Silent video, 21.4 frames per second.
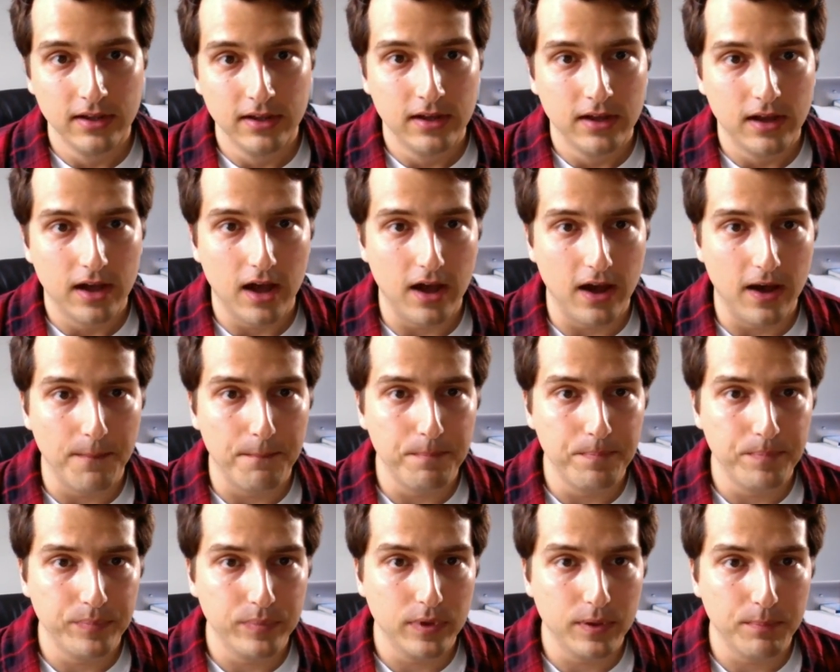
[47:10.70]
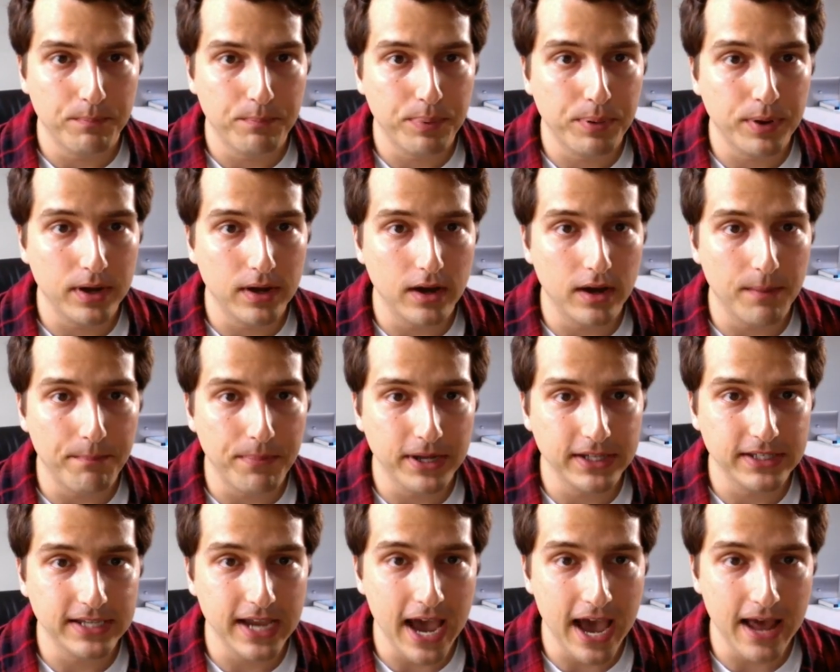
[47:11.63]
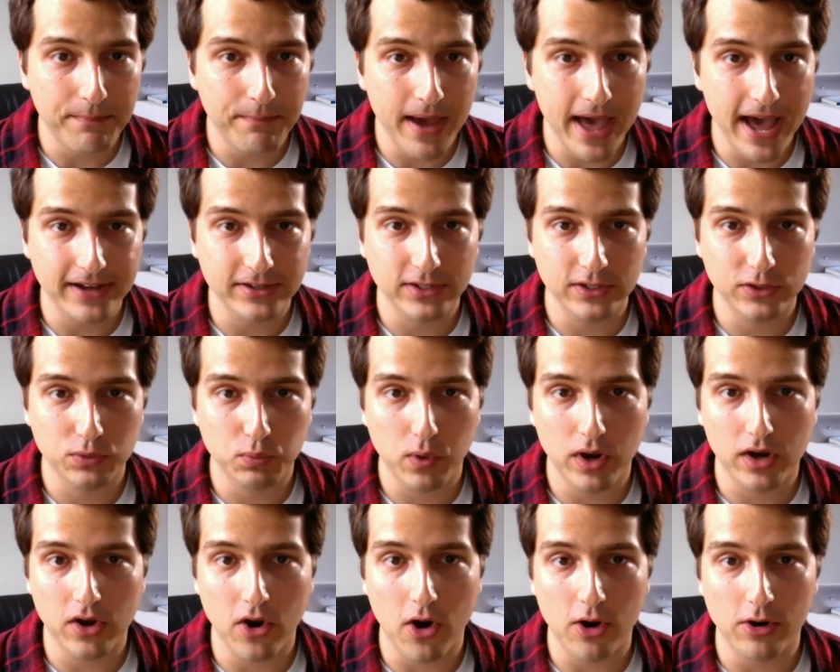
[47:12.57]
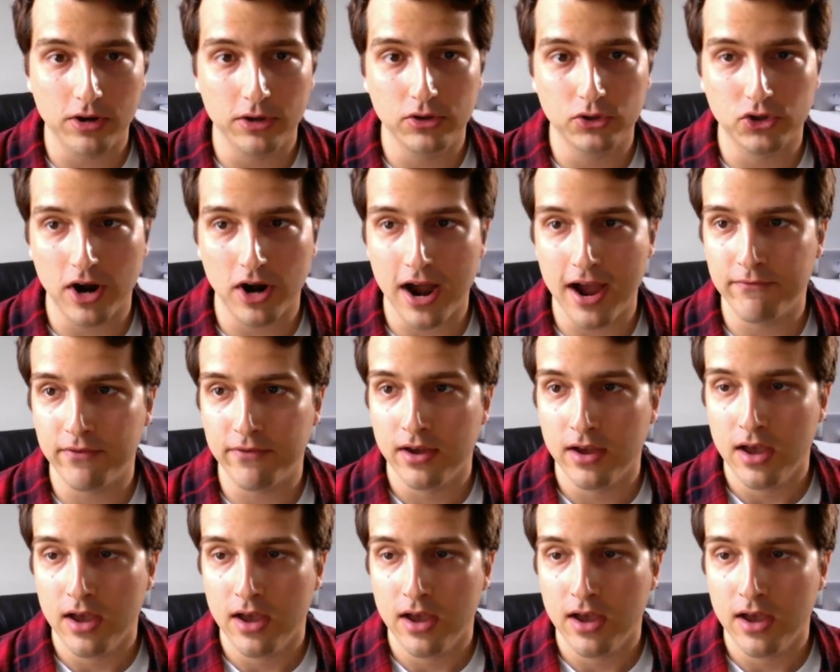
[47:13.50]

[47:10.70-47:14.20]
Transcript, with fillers: Uh, Patat back says, "What car do you drive?"